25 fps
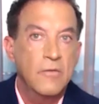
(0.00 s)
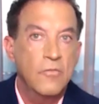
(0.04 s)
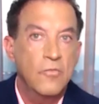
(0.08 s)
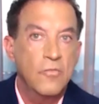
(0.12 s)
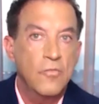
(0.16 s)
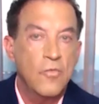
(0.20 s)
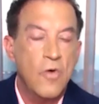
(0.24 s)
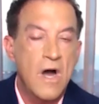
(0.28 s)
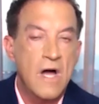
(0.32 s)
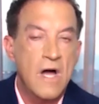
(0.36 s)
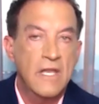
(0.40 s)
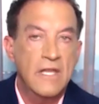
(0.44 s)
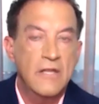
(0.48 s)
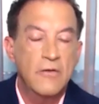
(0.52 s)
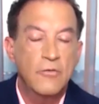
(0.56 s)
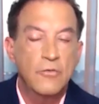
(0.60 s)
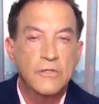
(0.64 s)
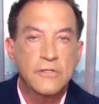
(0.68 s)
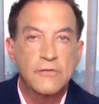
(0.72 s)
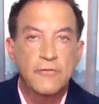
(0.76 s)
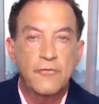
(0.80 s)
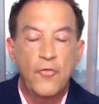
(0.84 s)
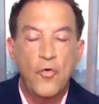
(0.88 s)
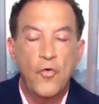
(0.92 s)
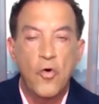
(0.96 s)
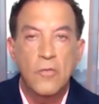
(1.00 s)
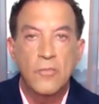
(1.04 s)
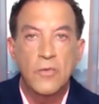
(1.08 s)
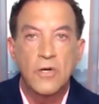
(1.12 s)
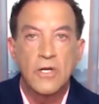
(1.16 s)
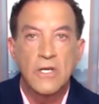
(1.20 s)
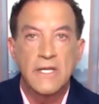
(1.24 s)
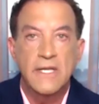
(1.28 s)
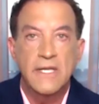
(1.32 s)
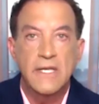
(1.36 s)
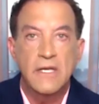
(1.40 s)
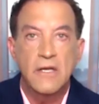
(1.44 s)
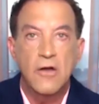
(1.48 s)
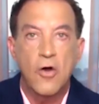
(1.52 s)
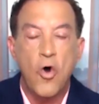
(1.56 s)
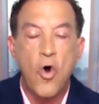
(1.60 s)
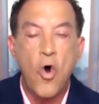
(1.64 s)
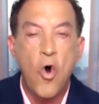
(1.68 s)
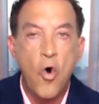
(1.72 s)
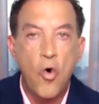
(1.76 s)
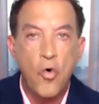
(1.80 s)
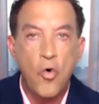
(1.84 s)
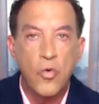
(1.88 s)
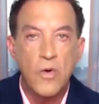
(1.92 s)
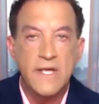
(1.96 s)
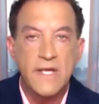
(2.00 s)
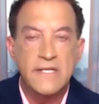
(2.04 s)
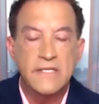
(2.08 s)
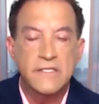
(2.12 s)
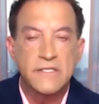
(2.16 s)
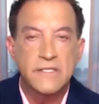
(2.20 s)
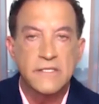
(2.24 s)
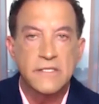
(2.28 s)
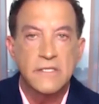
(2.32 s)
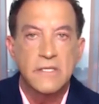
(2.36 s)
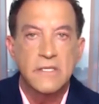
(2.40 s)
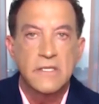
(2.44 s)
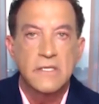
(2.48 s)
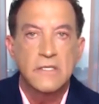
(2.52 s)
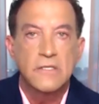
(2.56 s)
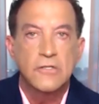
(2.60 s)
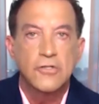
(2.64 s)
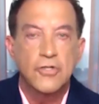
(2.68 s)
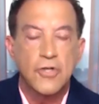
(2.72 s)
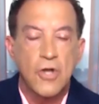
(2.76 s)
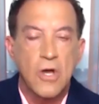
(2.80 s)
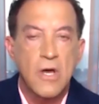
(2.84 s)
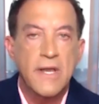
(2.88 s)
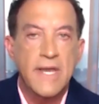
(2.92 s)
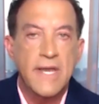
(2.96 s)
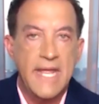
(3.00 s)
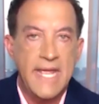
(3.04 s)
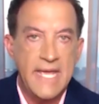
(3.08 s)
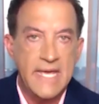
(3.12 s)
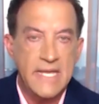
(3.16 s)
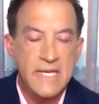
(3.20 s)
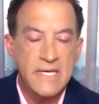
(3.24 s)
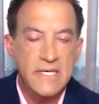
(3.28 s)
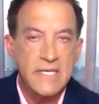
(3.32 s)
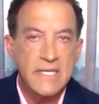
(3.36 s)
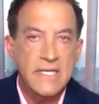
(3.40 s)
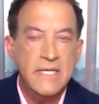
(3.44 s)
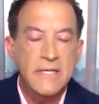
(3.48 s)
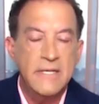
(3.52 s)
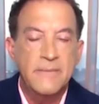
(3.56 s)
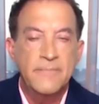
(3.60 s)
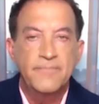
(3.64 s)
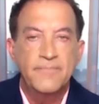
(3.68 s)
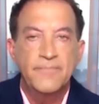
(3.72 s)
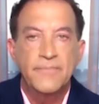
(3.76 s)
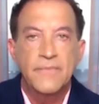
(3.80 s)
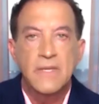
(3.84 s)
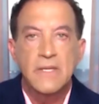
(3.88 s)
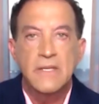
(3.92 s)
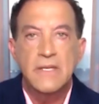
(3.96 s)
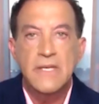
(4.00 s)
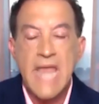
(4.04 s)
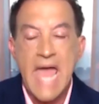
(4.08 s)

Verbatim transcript: while it was formerly always Sean Hannity, yes.